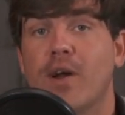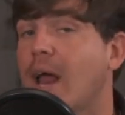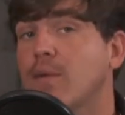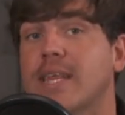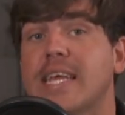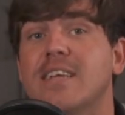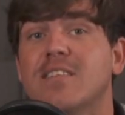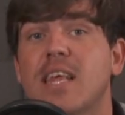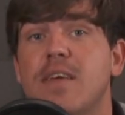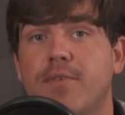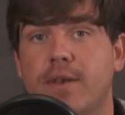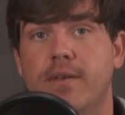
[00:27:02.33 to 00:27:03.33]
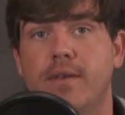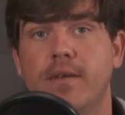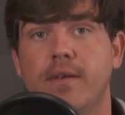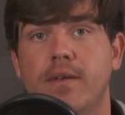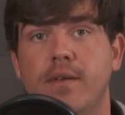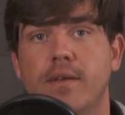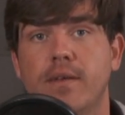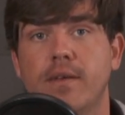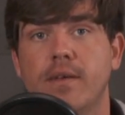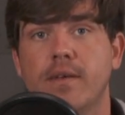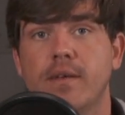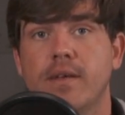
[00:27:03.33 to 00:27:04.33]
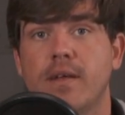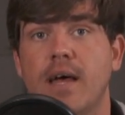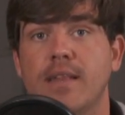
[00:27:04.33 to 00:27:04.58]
and I don't think he's leaving. I